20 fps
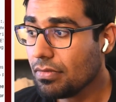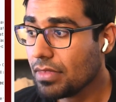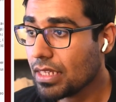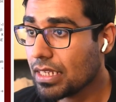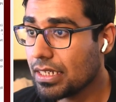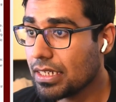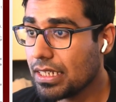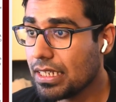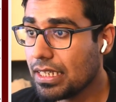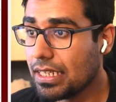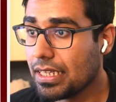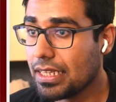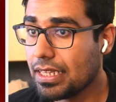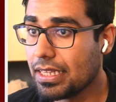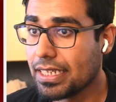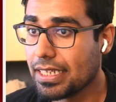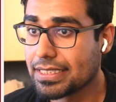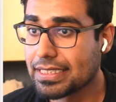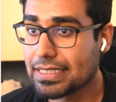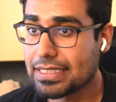
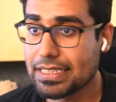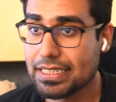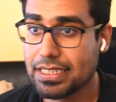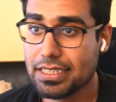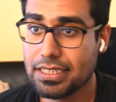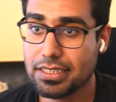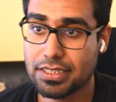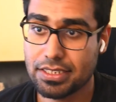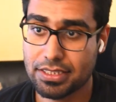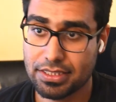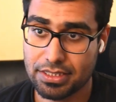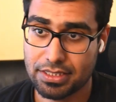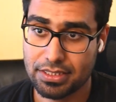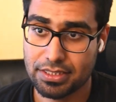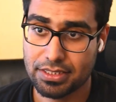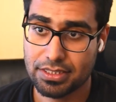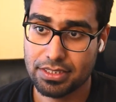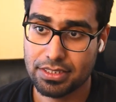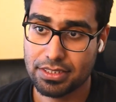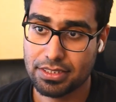Let's see.
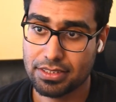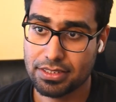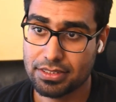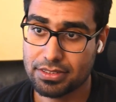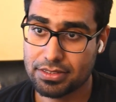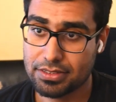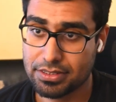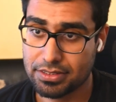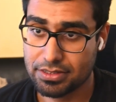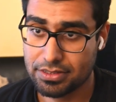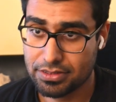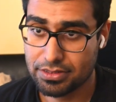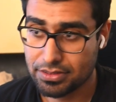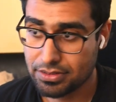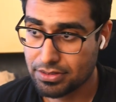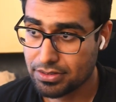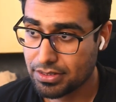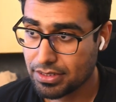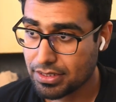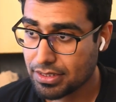So